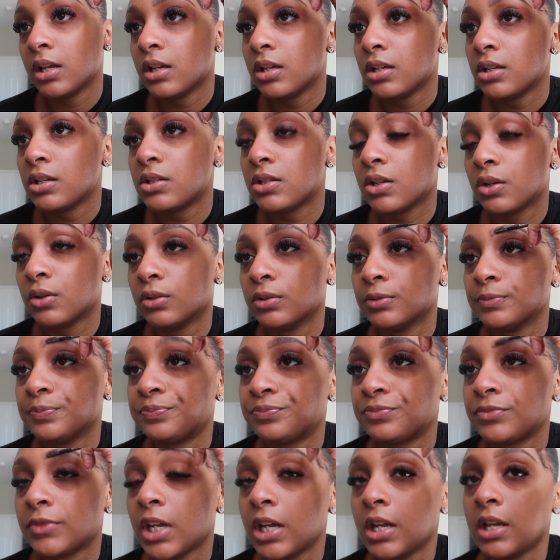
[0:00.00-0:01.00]
So
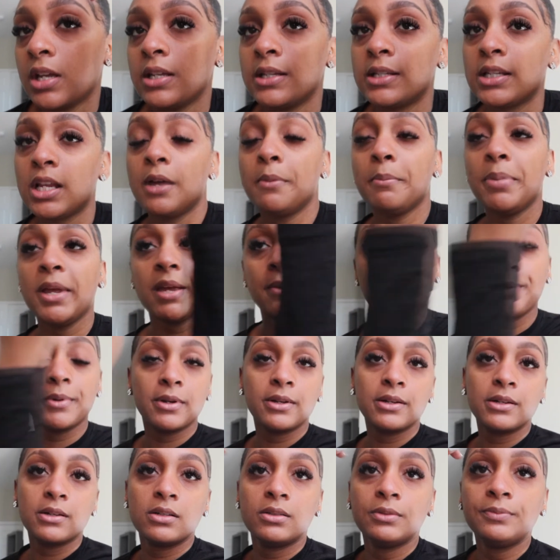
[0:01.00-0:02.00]
some
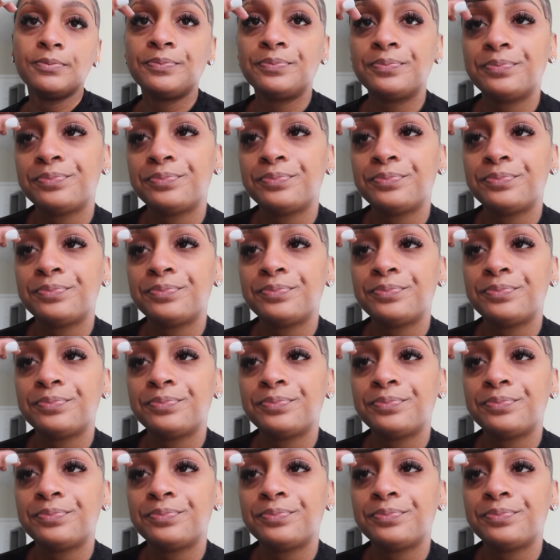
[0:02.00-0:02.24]
people